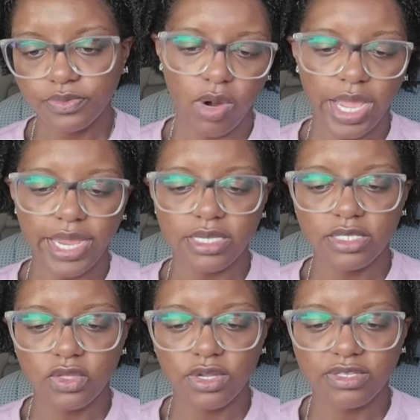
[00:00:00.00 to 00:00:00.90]
Right.
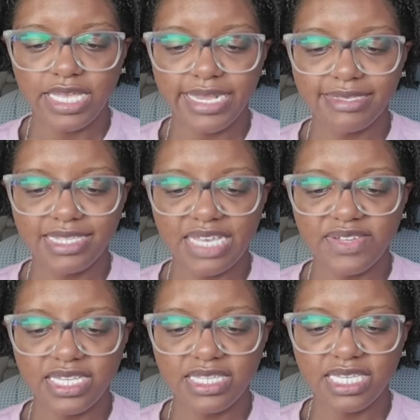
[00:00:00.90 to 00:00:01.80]
So they're saying
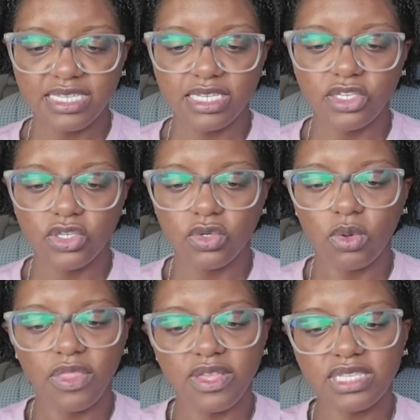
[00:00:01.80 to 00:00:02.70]
762
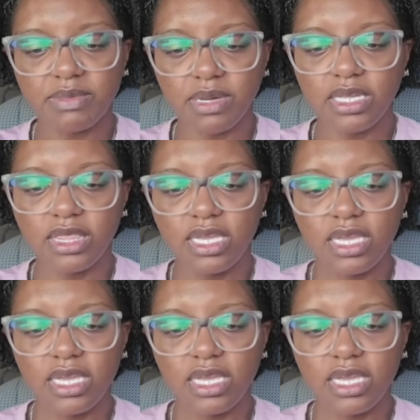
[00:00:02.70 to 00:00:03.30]
this month.